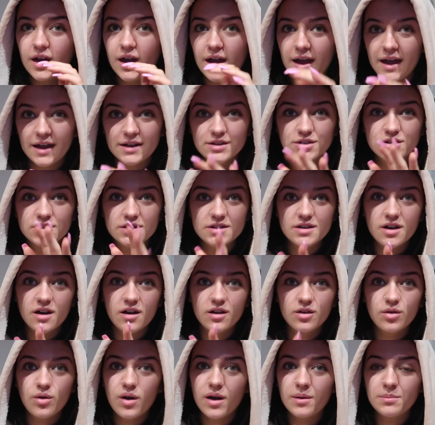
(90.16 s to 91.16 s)
I actually
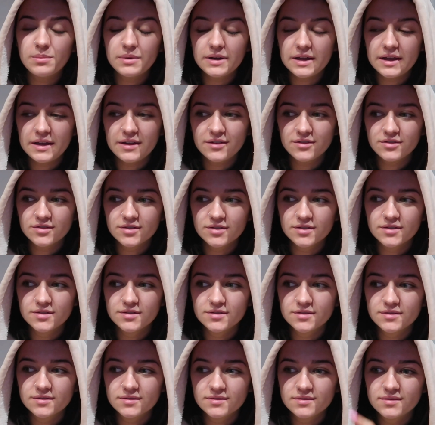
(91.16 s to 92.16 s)
can't quite believe
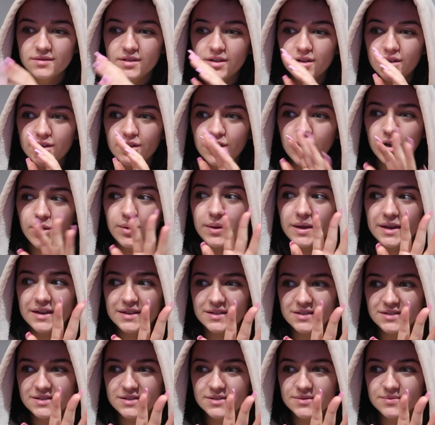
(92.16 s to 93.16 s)
who it
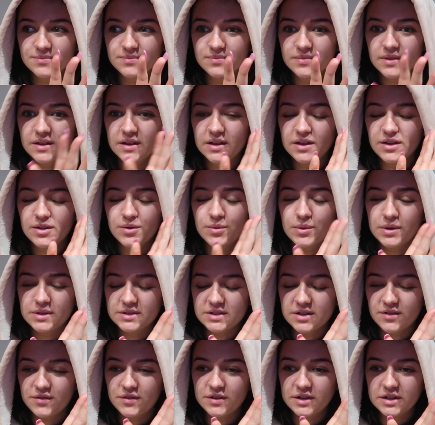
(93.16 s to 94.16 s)
is.
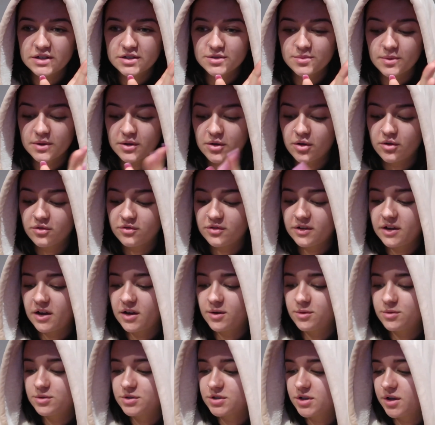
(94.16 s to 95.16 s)
Once I finish my coffee,
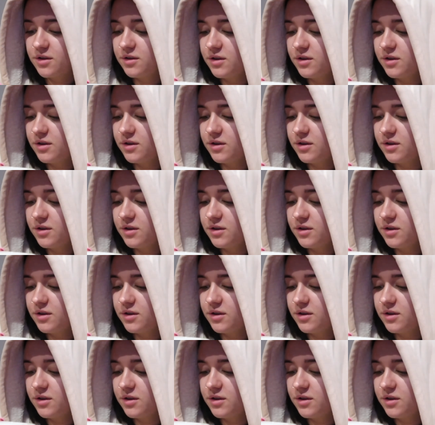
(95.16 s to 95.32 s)
I will show